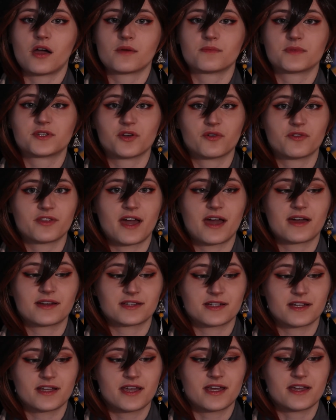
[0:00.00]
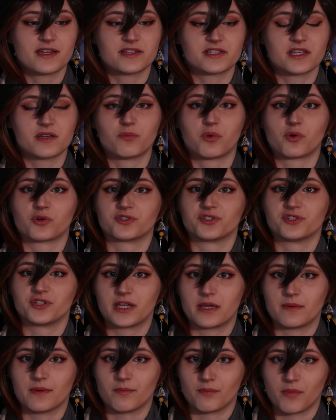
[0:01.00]
So that is important to
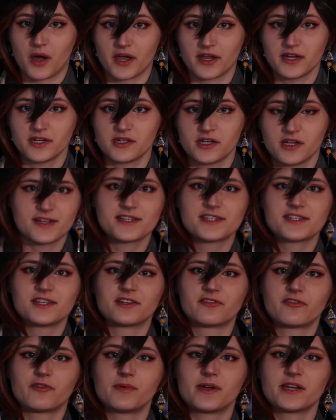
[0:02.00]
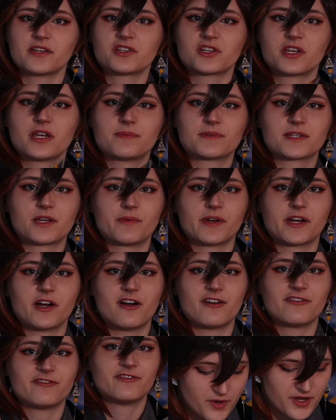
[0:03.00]
keep in mind. This son of a bitch keeps coming
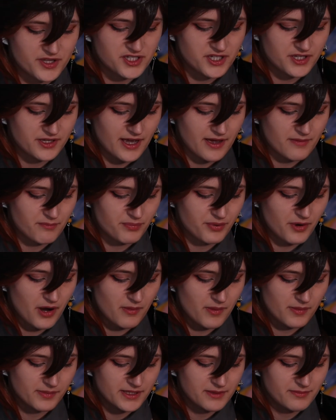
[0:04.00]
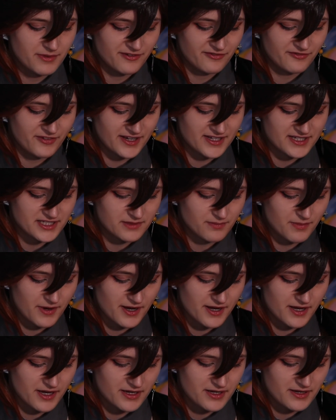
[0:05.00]
off, which can probably be fixed
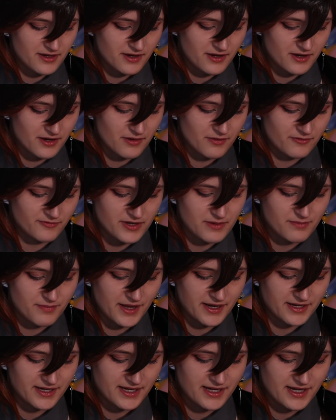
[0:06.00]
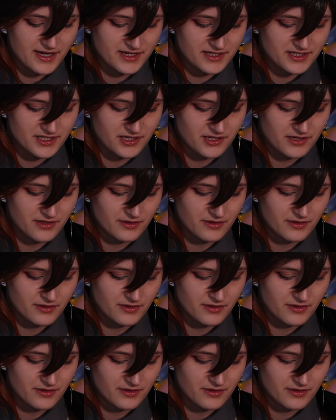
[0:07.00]
by rebending it.